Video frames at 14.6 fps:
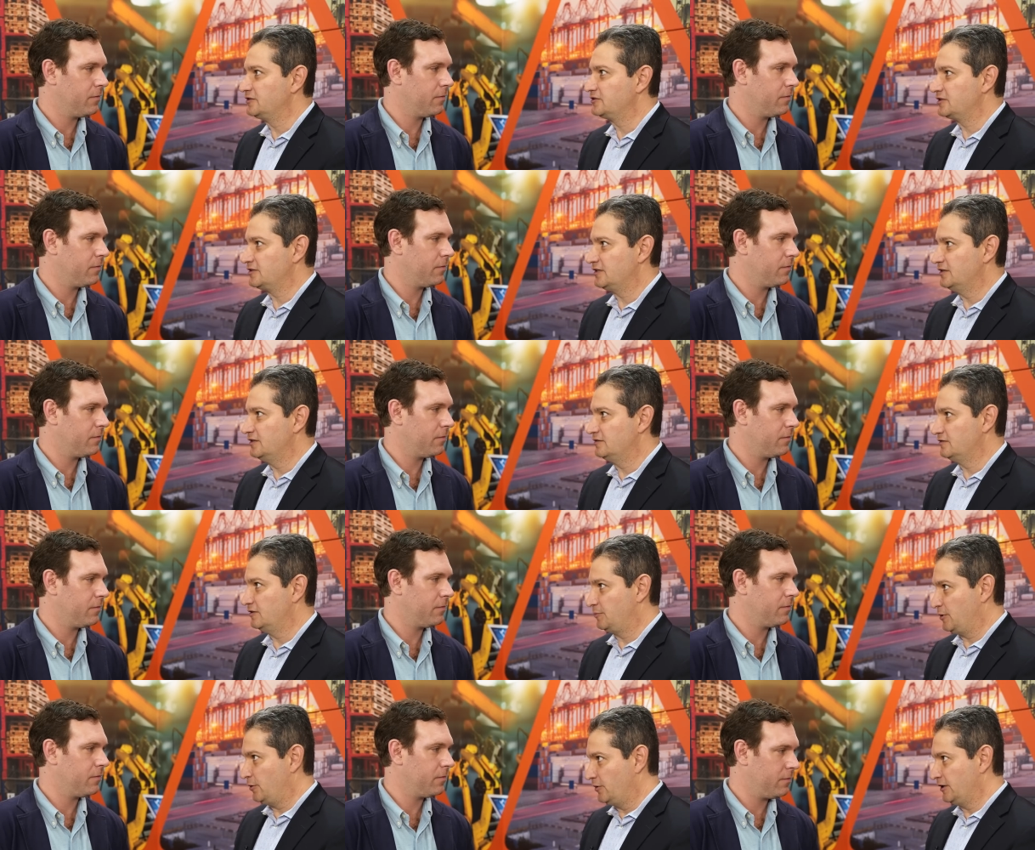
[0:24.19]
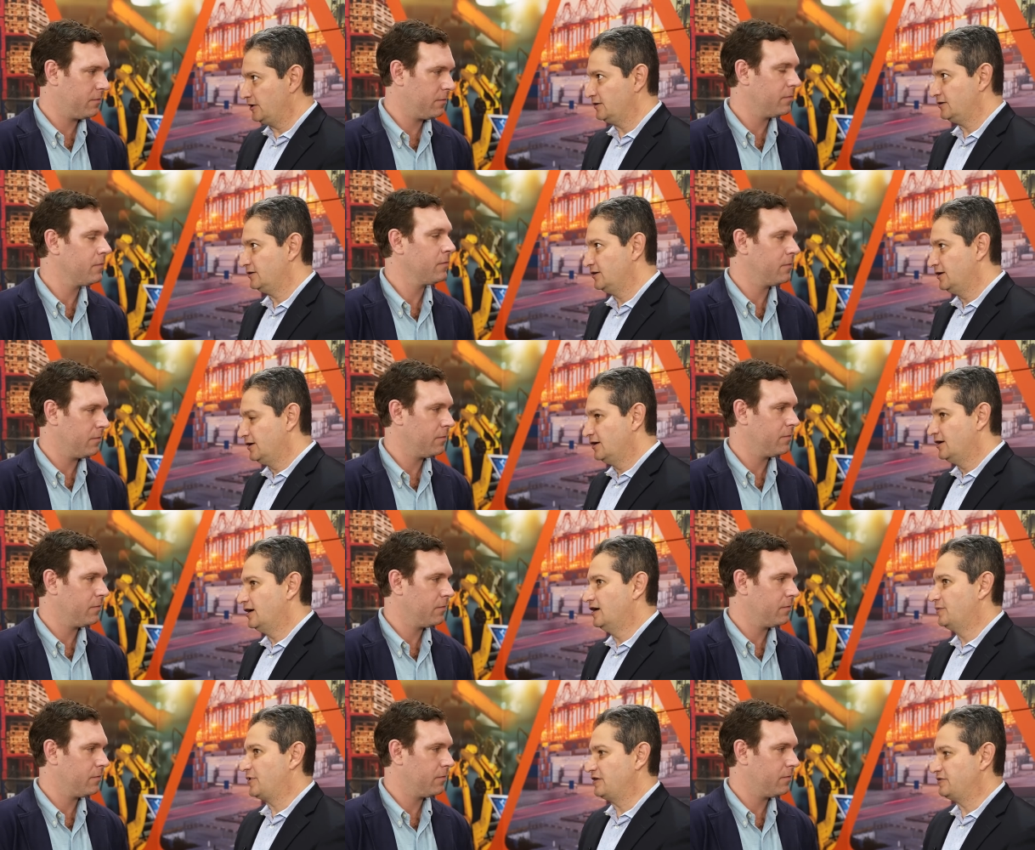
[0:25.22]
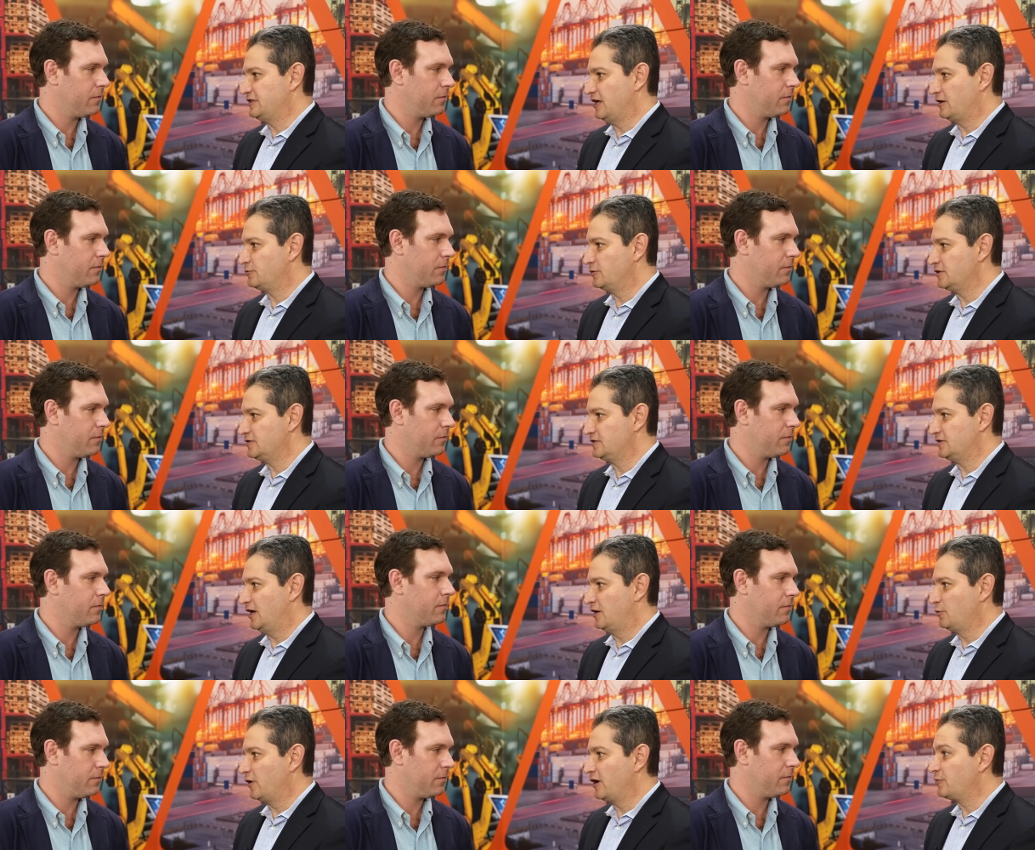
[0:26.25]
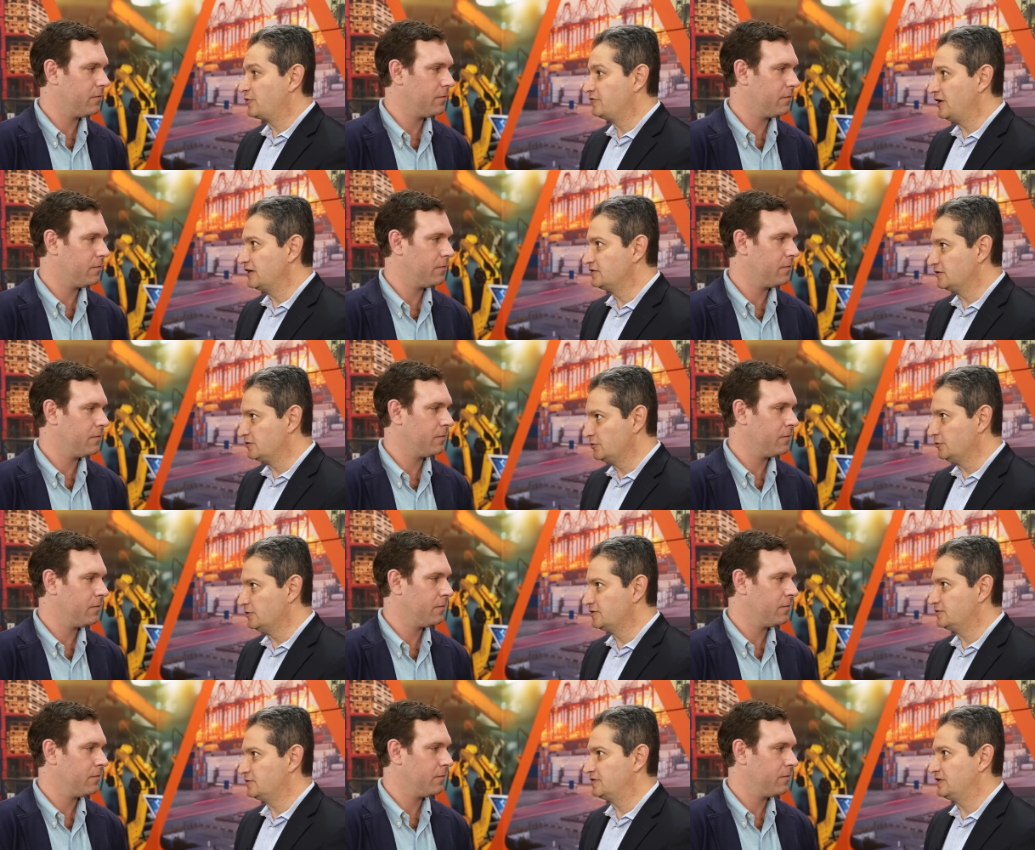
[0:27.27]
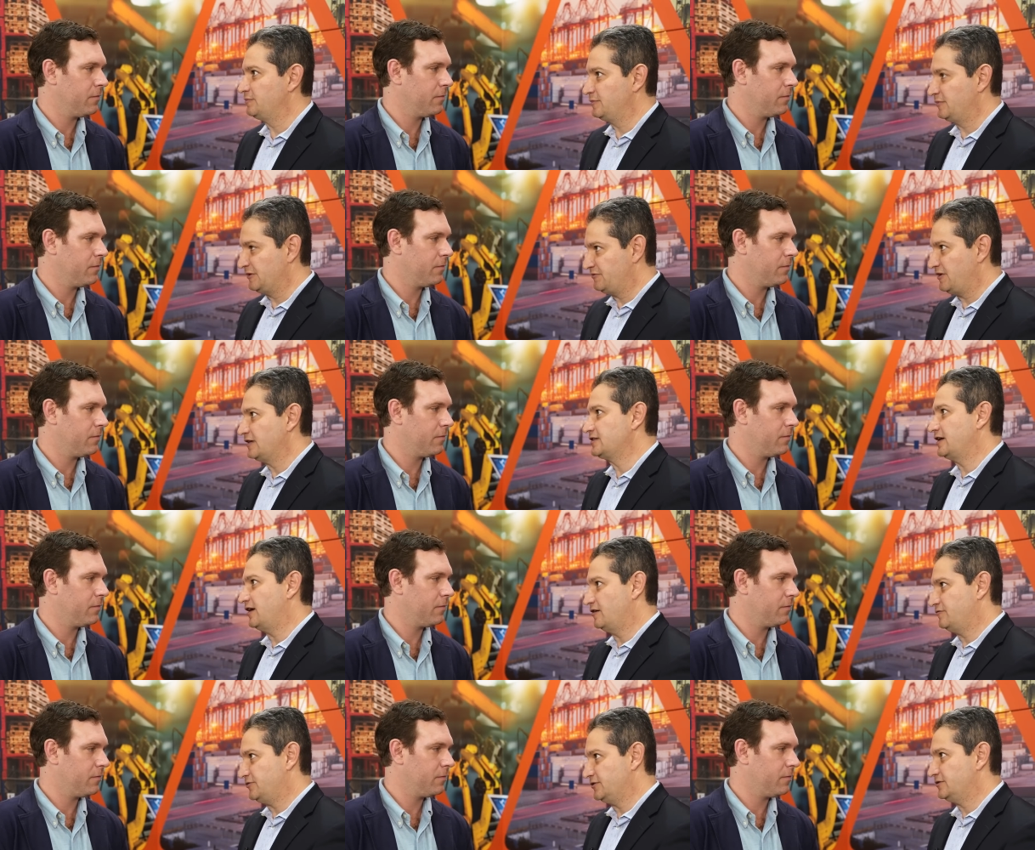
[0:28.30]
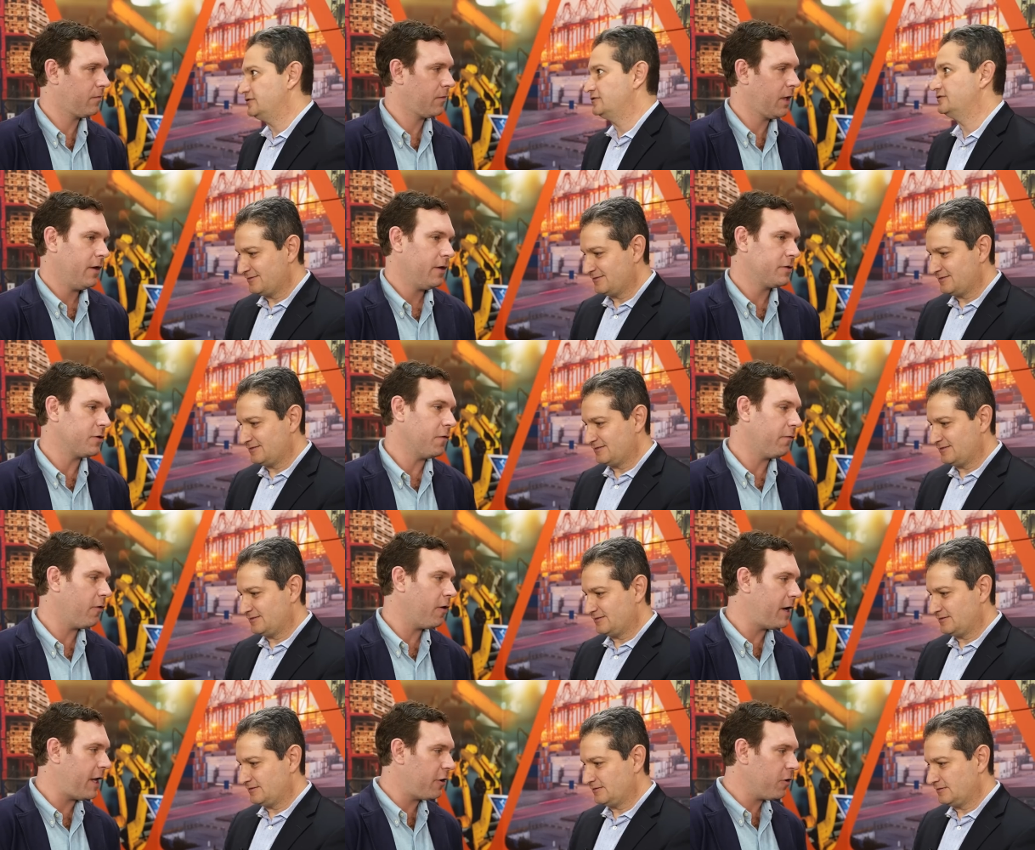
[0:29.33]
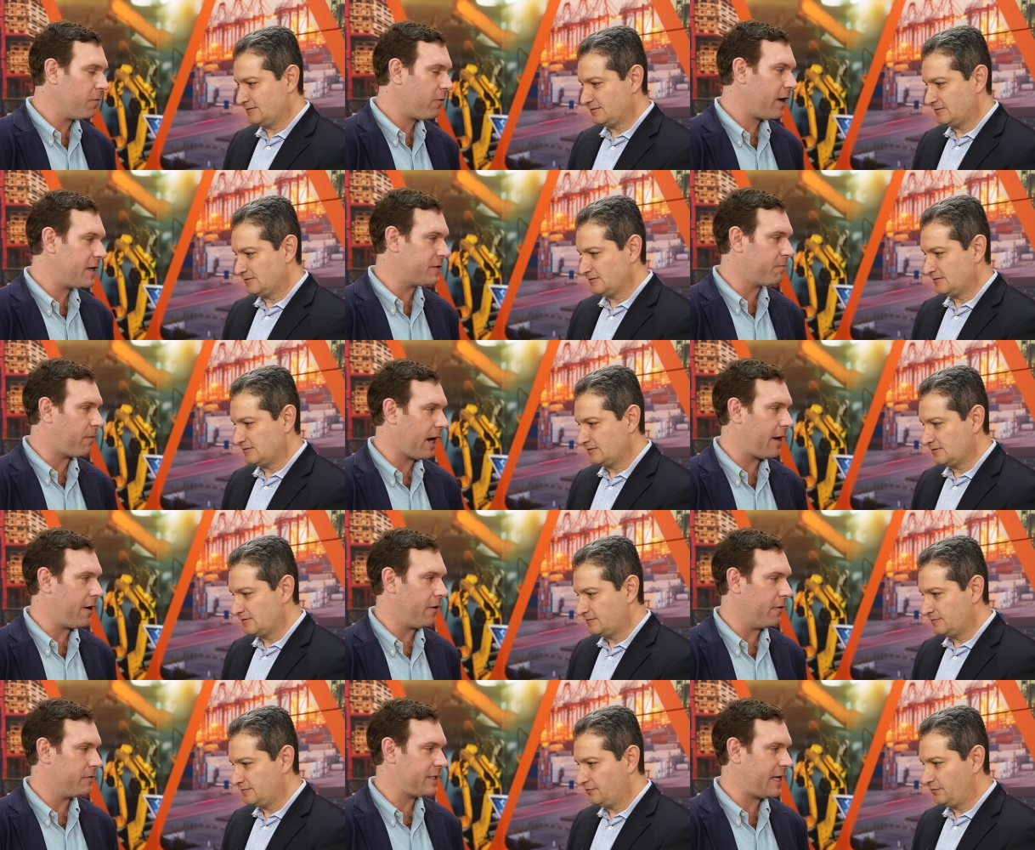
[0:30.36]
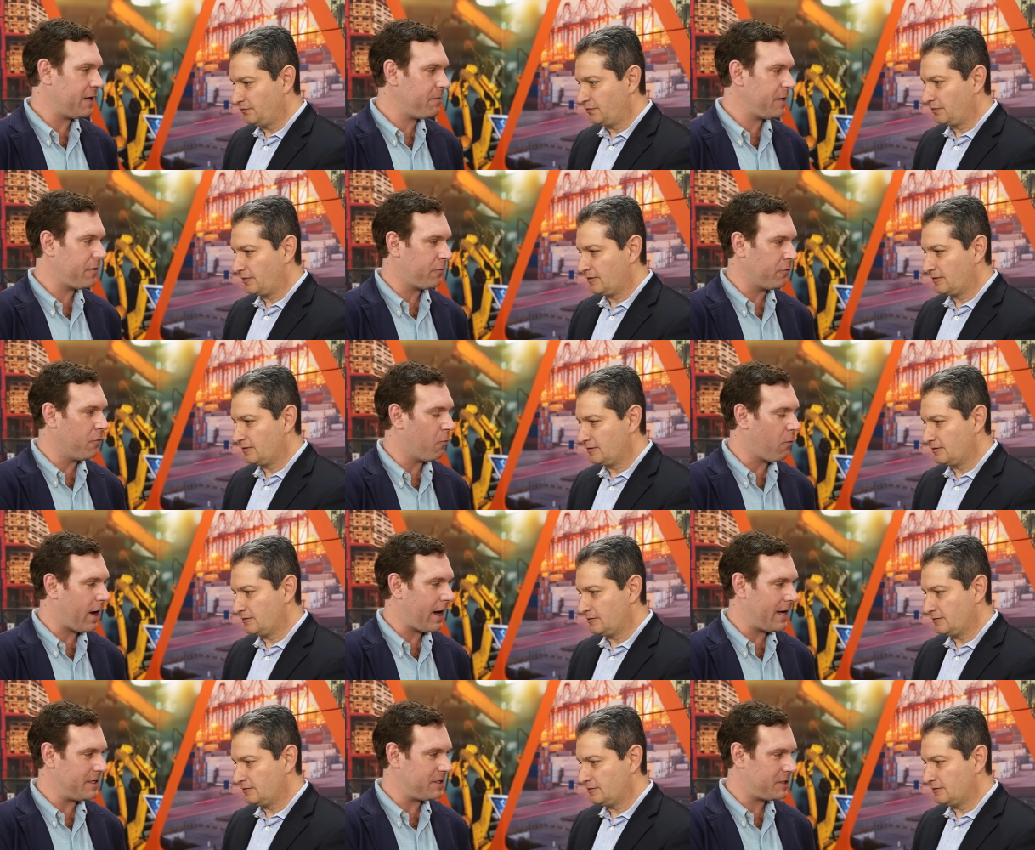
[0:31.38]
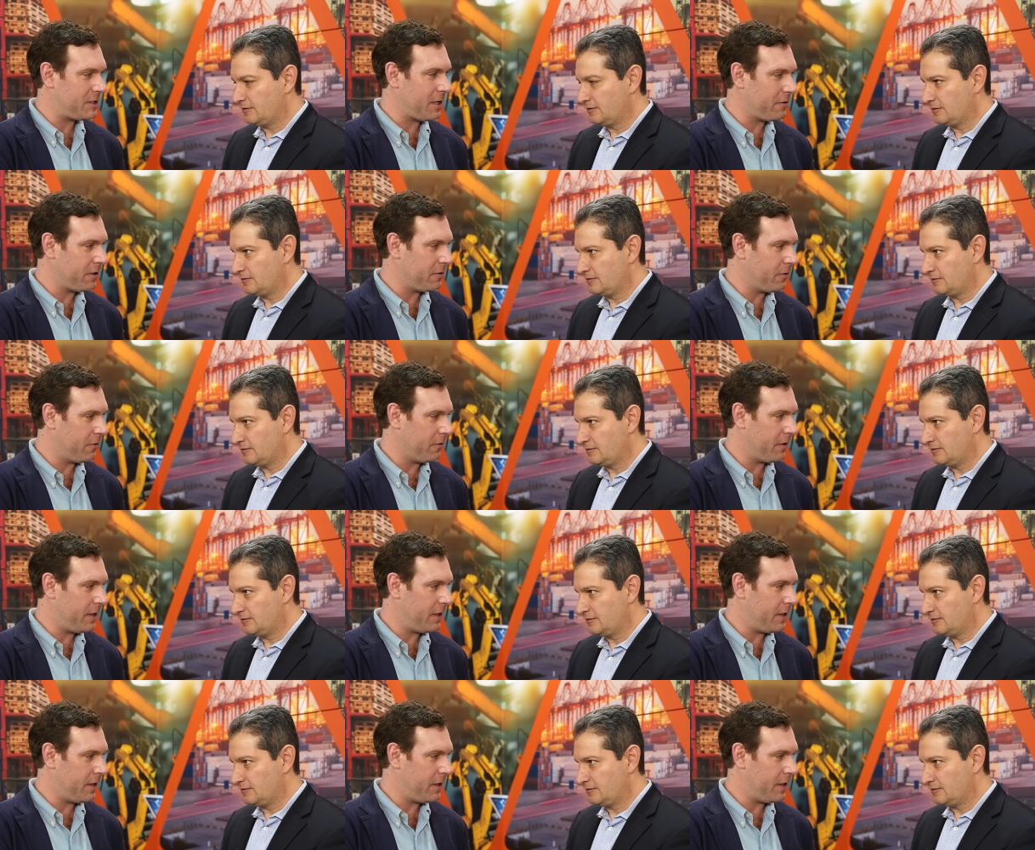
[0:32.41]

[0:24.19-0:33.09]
Speaker 1: interested in deploying uh, private networks, and we want to provide the tools to simplify that effort.
Speaker 2: So, for an enterprise buyer, take me through why cellular